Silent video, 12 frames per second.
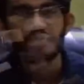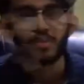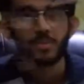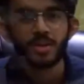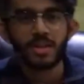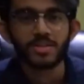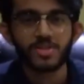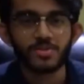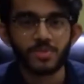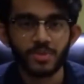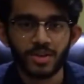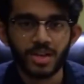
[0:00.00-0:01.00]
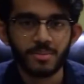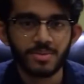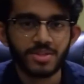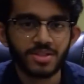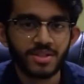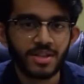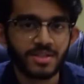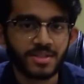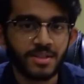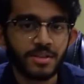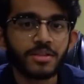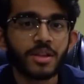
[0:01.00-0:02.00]
level 1 answers for your chemistry
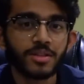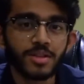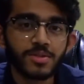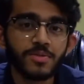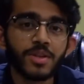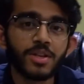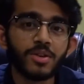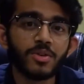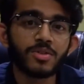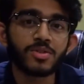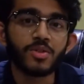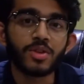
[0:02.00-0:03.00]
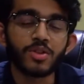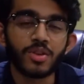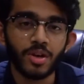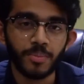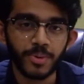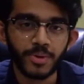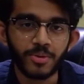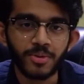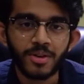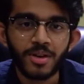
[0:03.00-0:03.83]
test? Then this video is going to help you.